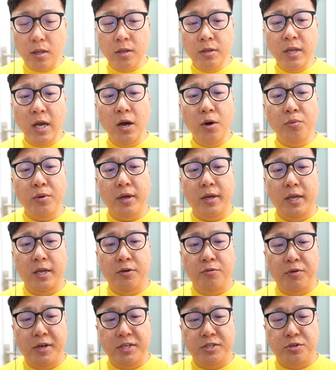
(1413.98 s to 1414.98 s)
Now we are
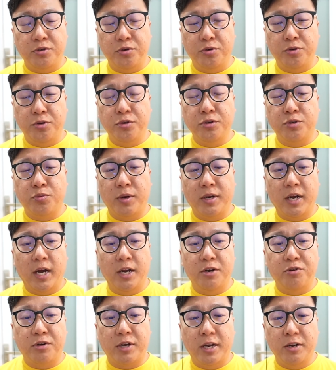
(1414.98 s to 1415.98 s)
in range to use 1
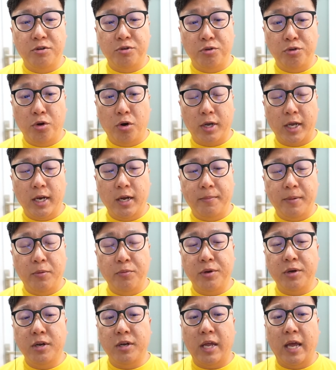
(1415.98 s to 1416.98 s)
Hydro Cannon to knock it out, but
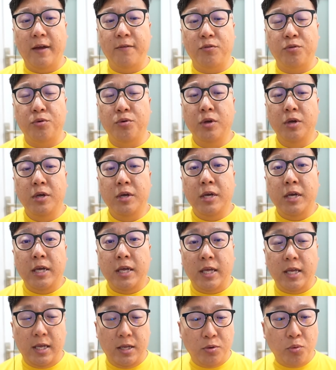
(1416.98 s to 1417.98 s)
we're gonna have to
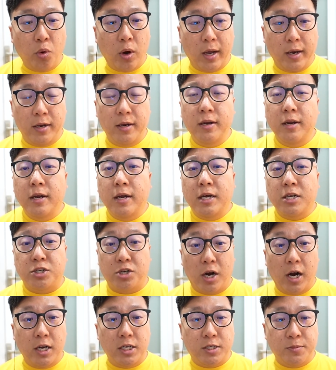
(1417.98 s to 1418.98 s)
eat 1
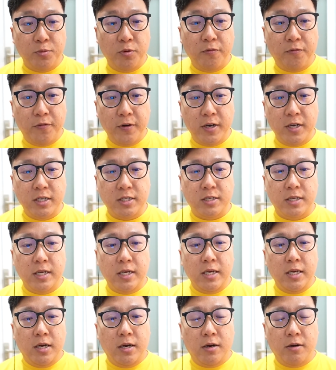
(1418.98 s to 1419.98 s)
charge move first.
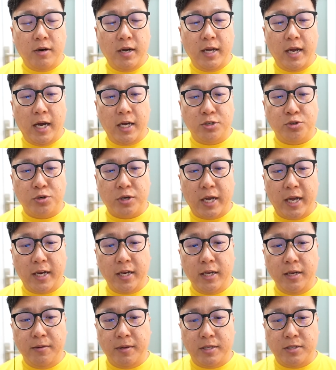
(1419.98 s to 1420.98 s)
Alright, Hydro
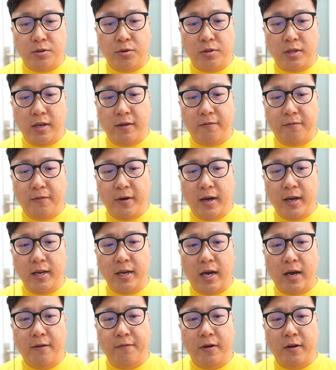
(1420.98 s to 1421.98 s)
Cannon, that's totally fine,
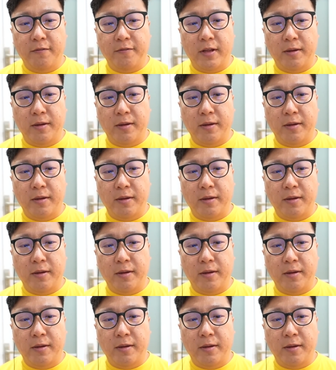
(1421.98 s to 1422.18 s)
half health